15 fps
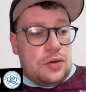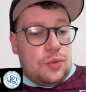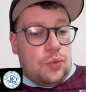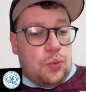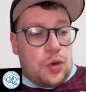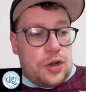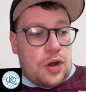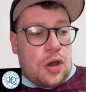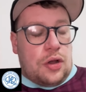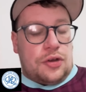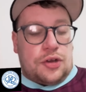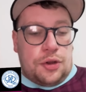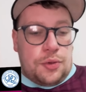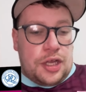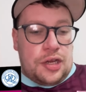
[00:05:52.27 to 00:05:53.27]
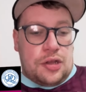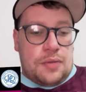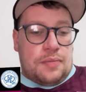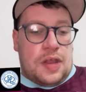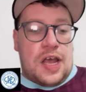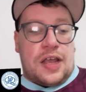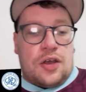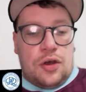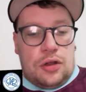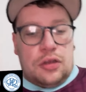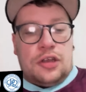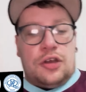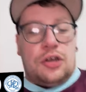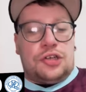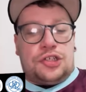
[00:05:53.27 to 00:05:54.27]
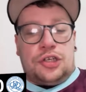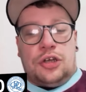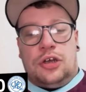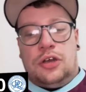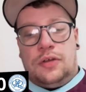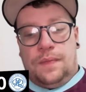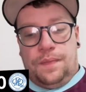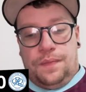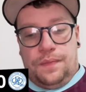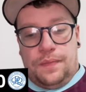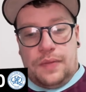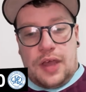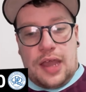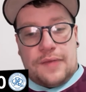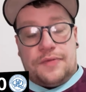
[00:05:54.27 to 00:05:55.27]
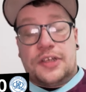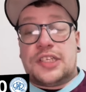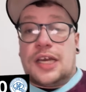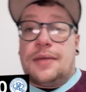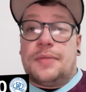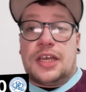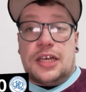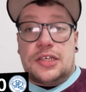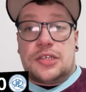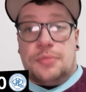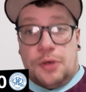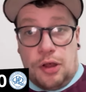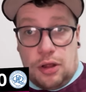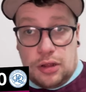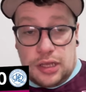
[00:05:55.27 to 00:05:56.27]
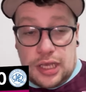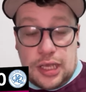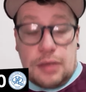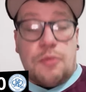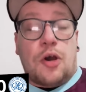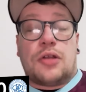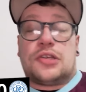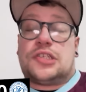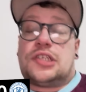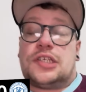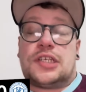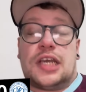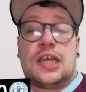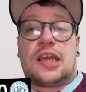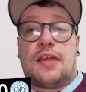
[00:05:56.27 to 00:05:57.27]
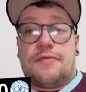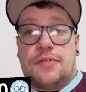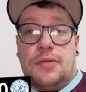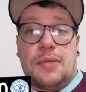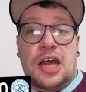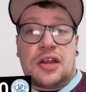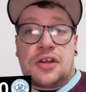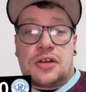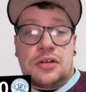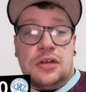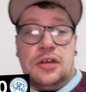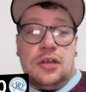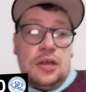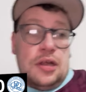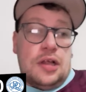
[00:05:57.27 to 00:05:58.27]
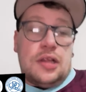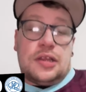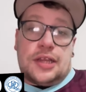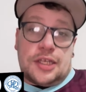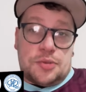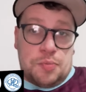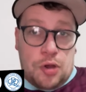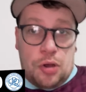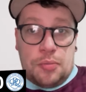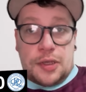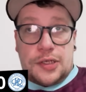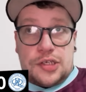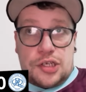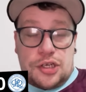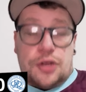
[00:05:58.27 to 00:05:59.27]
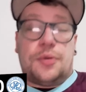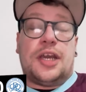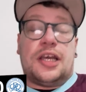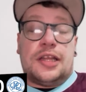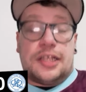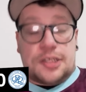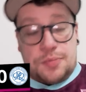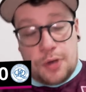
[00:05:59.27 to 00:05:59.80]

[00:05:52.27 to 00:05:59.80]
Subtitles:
we're not doing them. Like, Cole Yorkshire, every time he gets the ball, he wants to take every man on. There's moments to do it and there's